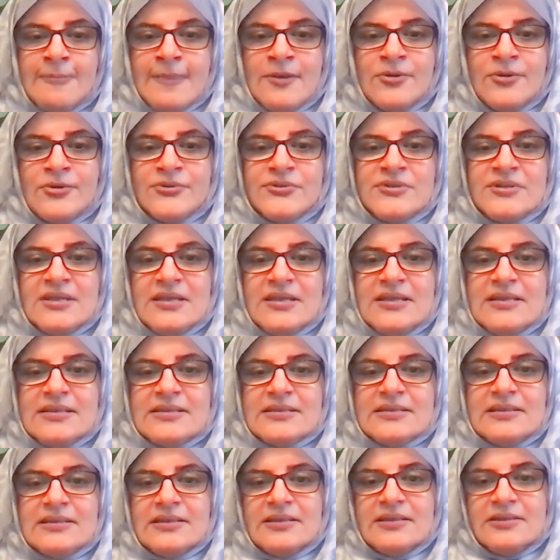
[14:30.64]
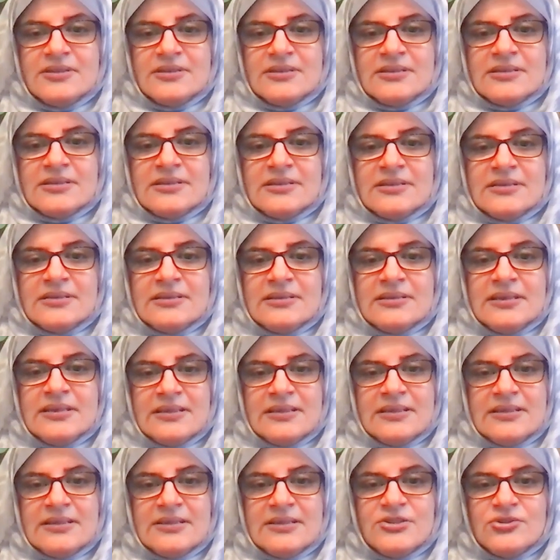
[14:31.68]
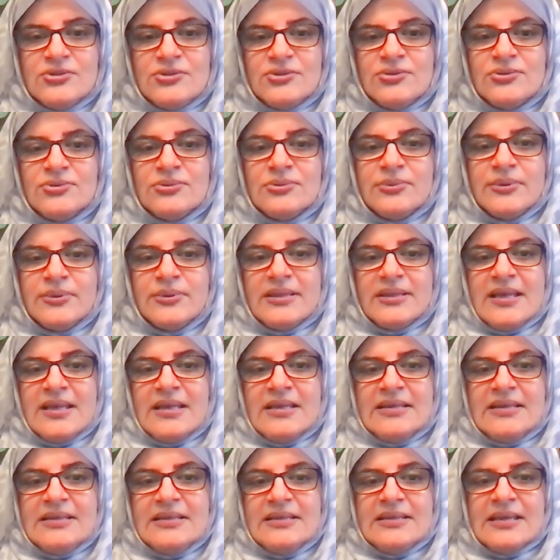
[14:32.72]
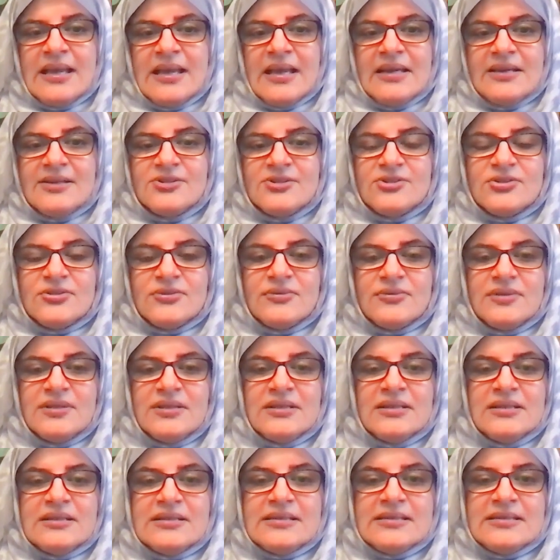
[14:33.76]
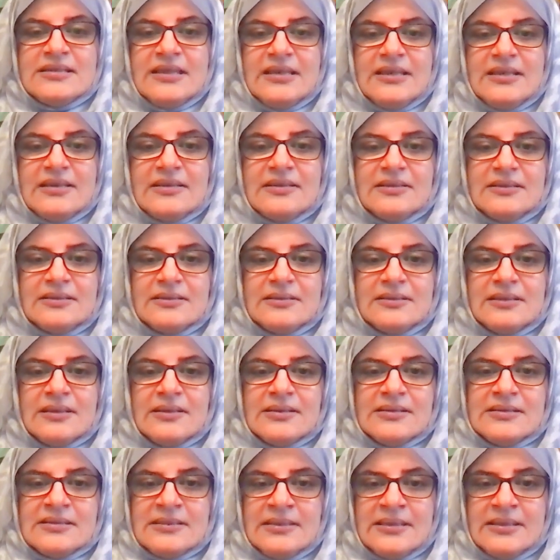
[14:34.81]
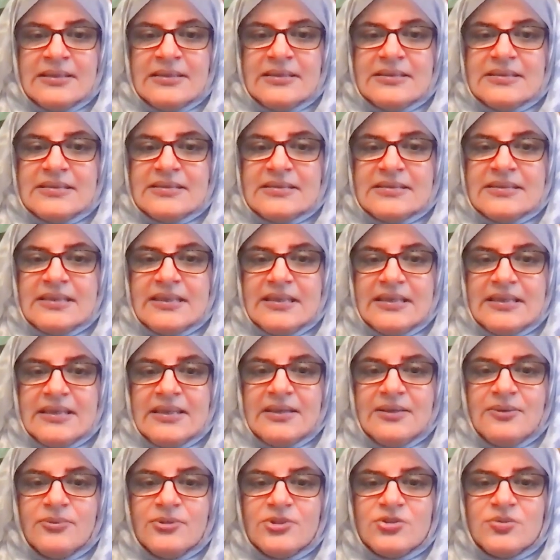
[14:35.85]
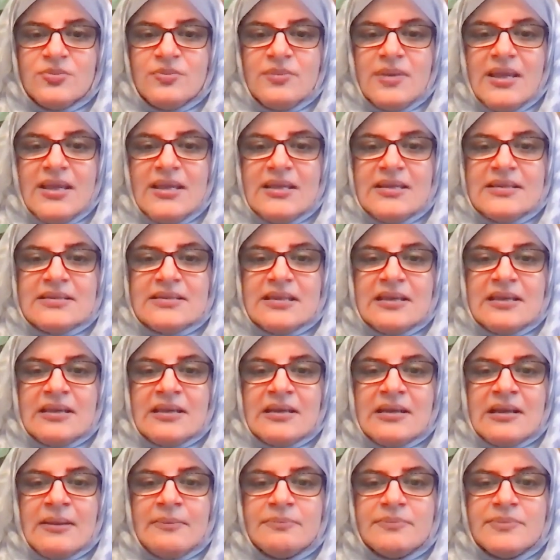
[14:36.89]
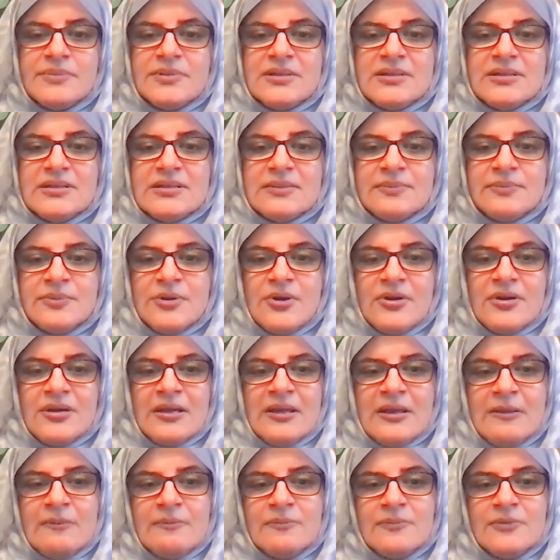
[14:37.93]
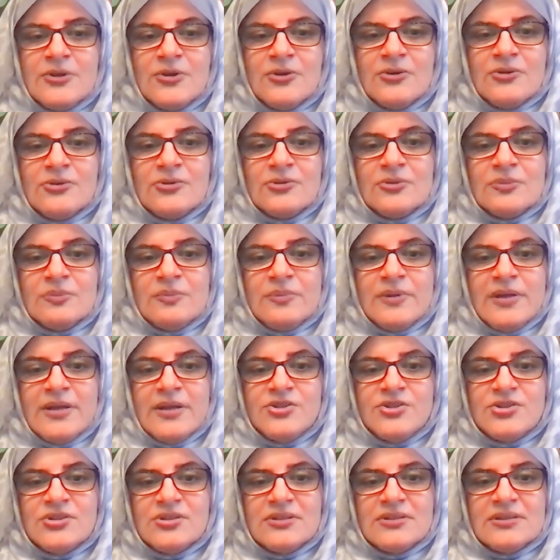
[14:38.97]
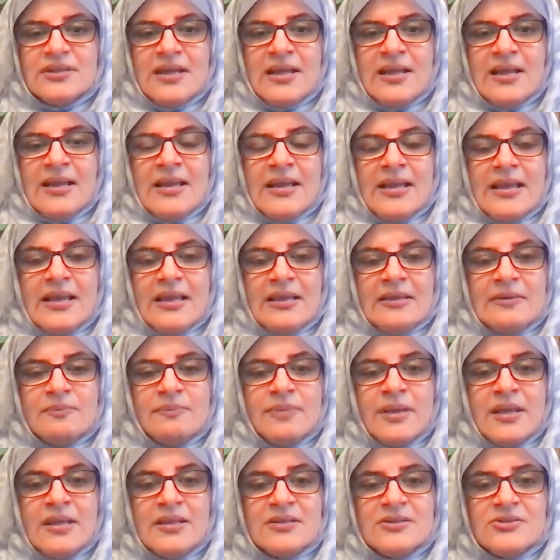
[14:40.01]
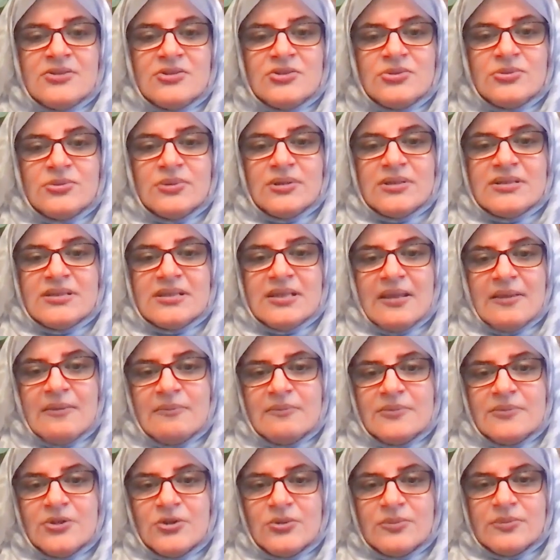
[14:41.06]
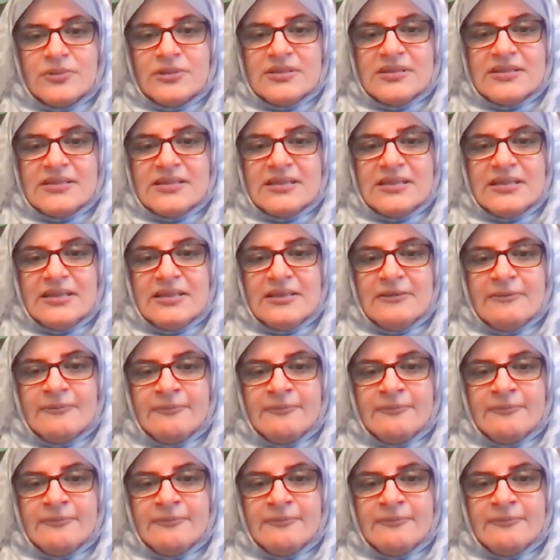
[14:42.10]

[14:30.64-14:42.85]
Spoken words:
or seeks nearness to you with any act of nearness seeking, which makes incumbent upon Him your good pleasure and bends towards Him your mercy,